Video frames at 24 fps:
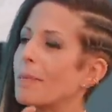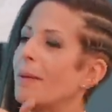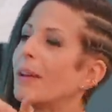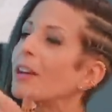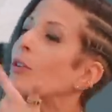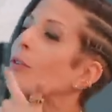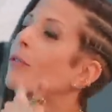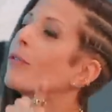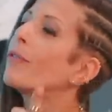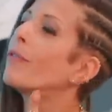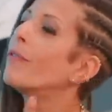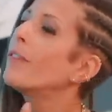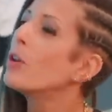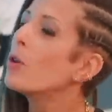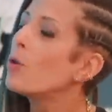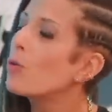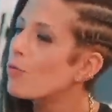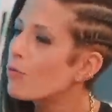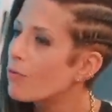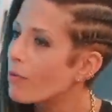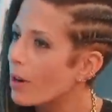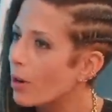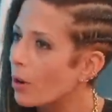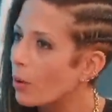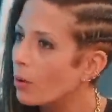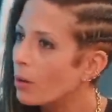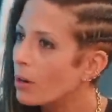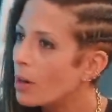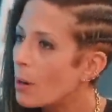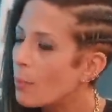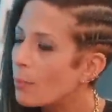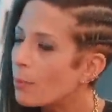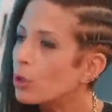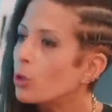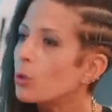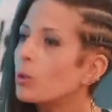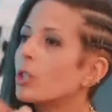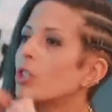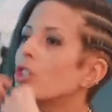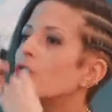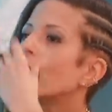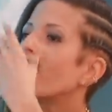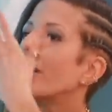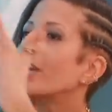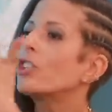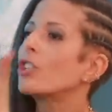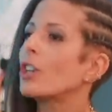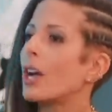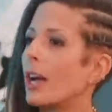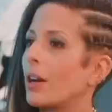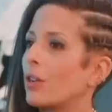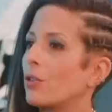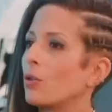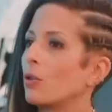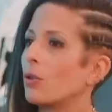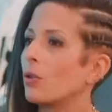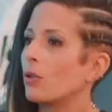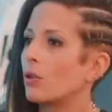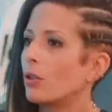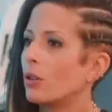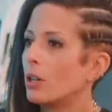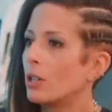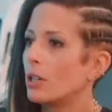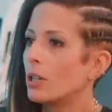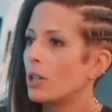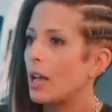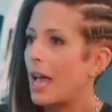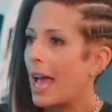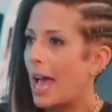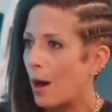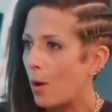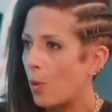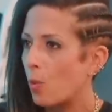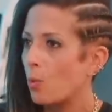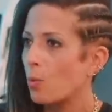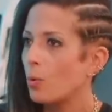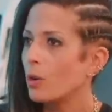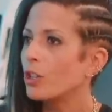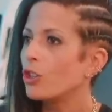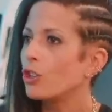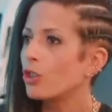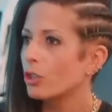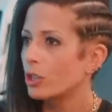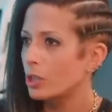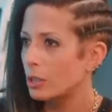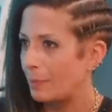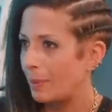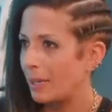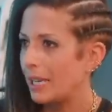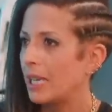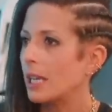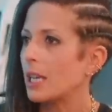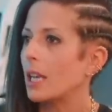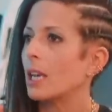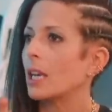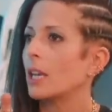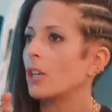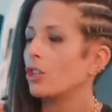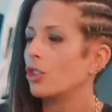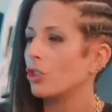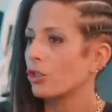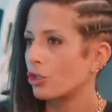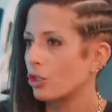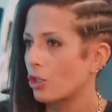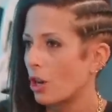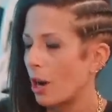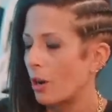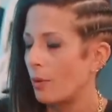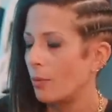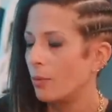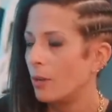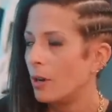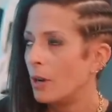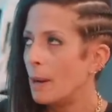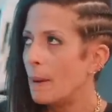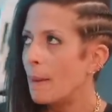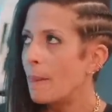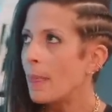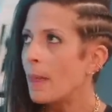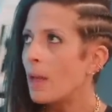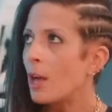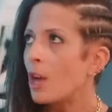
It may yeah. not feel real, but you can change how you're outward, your speaking and your tone. Yep.